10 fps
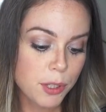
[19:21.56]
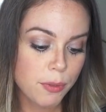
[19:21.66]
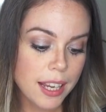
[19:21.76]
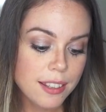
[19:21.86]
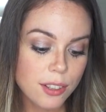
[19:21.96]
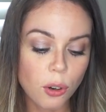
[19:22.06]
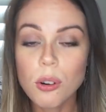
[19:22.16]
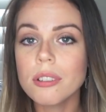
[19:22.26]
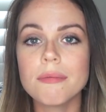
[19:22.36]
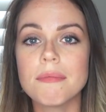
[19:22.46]
to rest
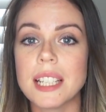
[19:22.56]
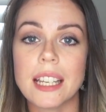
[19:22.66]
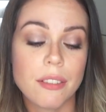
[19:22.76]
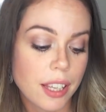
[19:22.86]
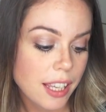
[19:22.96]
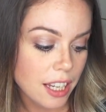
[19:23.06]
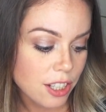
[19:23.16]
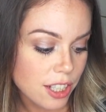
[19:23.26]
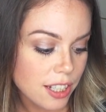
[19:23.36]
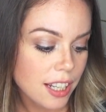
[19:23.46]
or take a
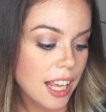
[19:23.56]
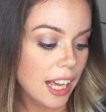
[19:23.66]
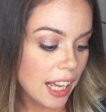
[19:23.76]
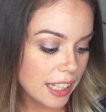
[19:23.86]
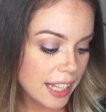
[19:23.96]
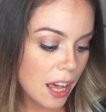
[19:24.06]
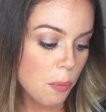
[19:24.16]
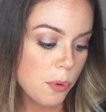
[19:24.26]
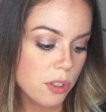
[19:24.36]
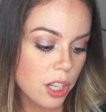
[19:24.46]
vacation. Allow
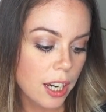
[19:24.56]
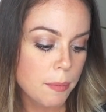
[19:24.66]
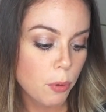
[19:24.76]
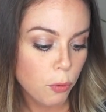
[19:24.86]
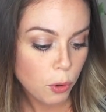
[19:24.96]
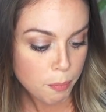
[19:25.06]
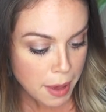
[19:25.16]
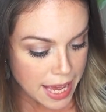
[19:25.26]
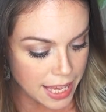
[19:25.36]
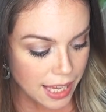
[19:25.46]
more time before
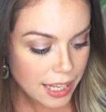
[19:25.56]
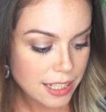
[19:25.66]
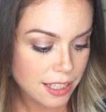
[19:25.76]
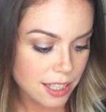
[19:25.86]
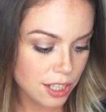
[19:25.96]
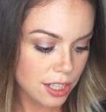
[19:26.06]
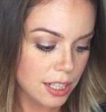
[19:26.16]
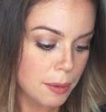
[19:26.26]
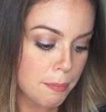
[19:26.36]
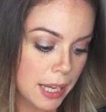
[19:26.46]
making a
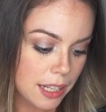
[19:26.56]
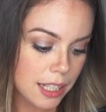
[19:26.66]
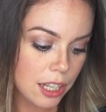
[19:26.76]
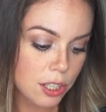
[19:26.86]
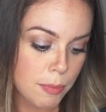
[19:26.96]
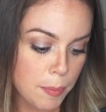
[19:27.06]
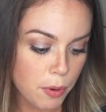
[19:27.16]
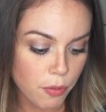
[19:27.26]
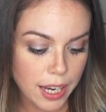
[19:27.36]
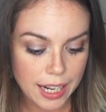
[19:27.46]
decision. Meditation may
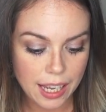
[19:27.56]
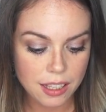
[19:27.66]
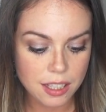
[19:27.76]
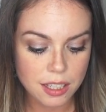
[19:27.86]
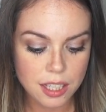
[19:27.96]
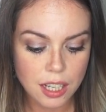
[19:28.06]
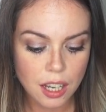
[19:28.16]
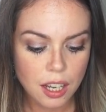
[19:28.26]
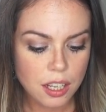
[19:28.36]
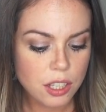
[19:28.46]
provide answers.
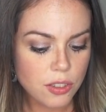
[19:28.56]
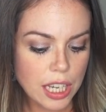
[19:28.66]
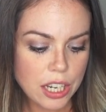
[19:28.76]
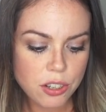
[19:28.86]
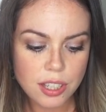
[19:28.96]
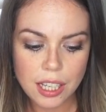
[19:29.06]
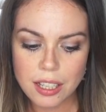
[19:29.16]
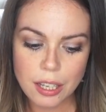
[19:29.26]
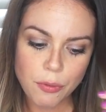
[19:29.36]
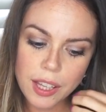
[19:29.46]
So it's interesting
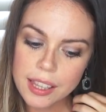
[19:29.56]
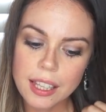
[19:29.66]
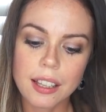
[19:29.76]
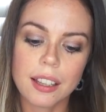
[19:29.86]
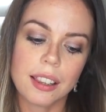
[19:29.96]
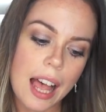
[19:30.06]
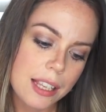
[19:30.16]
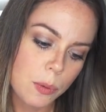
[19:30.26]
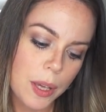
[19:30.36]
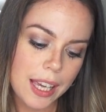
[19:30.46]
because I feel like the
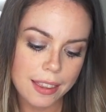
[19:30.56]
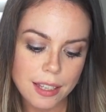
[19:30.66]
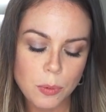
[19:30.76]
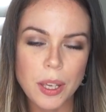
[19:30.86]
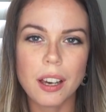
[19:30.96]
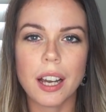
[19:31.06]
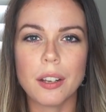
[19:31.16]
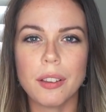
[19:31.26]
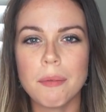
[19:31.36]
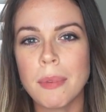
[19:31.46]
last week and this week
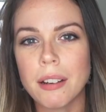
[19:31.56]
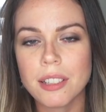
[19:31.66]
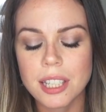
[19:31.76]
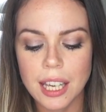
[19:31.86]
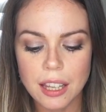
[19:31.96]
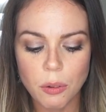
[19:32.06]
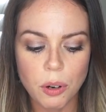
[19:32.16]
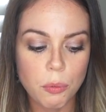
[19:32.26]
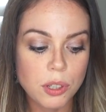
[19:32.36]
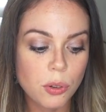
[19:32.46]
kind of like married together,
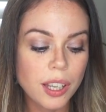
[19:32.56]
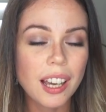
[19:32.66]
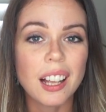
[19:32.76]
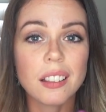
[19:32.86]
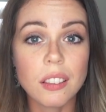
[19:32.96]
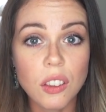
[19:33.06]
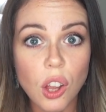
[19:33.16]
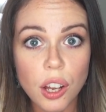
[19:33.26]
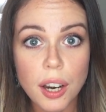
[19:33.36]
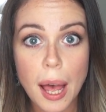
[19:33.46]
where we're talking a
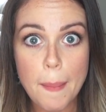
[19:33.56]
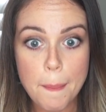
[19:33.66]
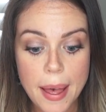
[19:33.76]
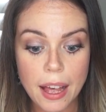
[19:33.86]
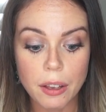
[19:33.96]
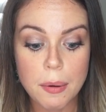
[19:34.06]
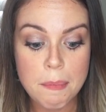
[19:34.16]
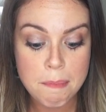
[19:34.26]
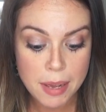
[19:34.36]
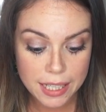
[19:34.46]
lot
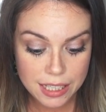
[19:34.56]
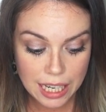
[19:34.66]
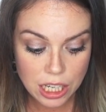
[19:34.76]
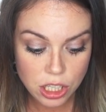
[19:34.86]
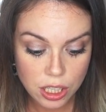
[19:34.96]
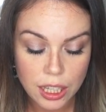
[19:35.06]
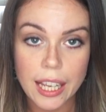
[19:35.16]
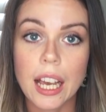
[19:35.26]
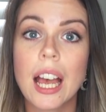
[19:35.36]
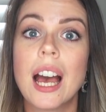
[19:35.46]
about meditation, like